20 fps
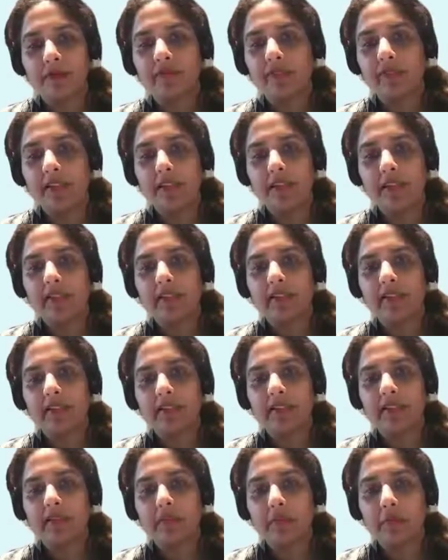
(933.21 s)
feeling that
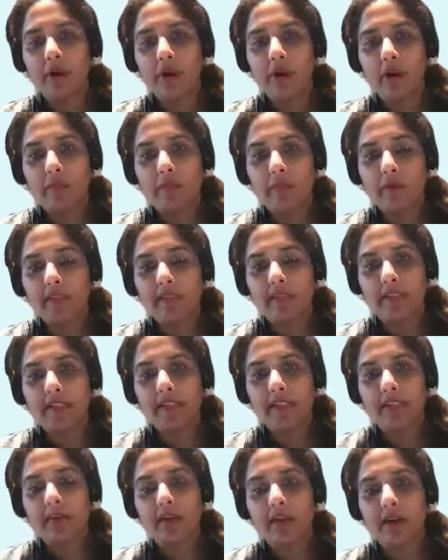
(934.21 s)
more
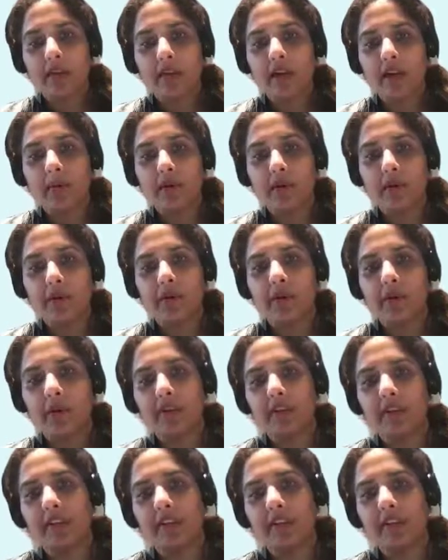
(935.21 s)
motivated about coming to work?